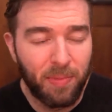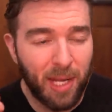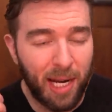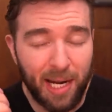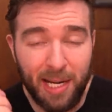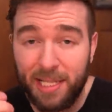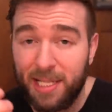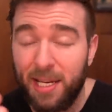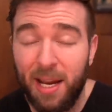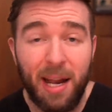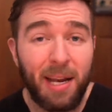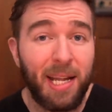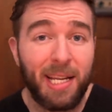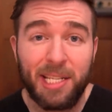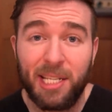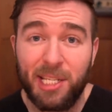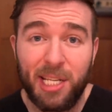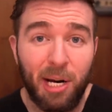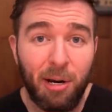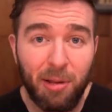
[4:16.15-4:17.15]
And it's not
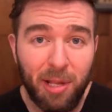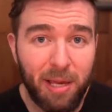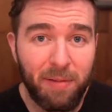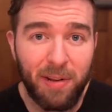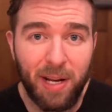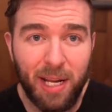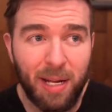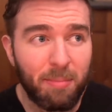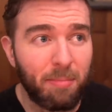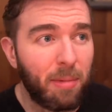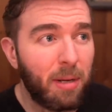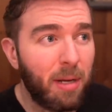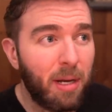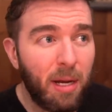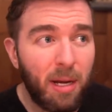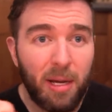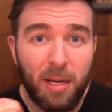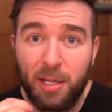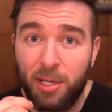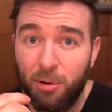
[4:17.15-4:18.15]
necessarily even him.
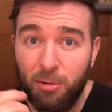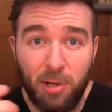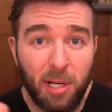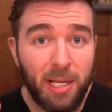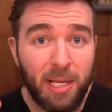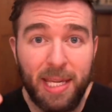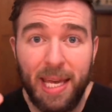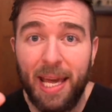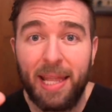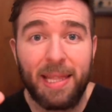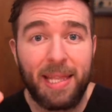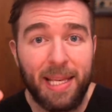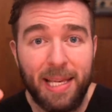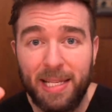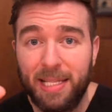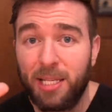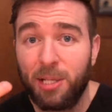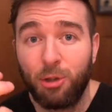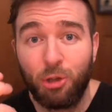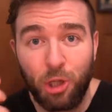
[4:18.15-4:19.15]
You could get
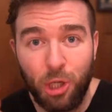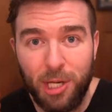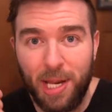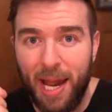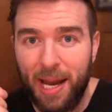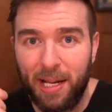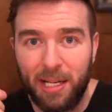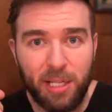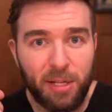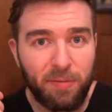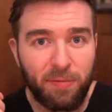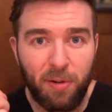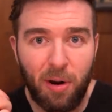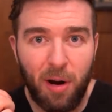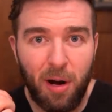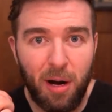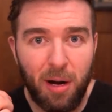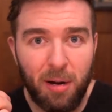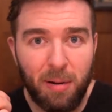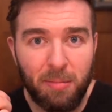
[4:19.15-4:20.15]
these genetics
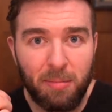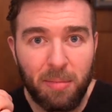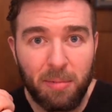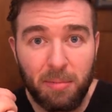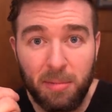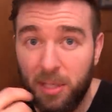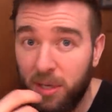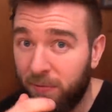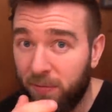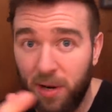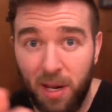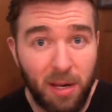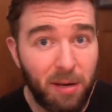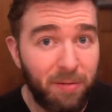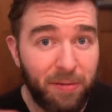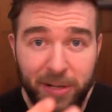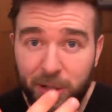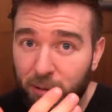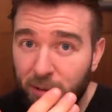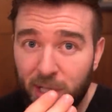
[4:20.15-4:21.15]
from different
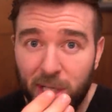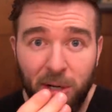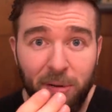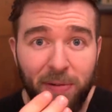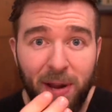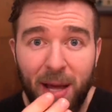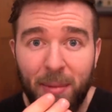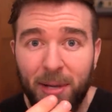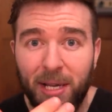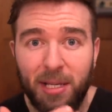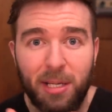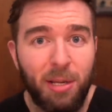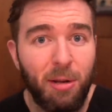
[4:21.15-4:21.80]
individuals in your family.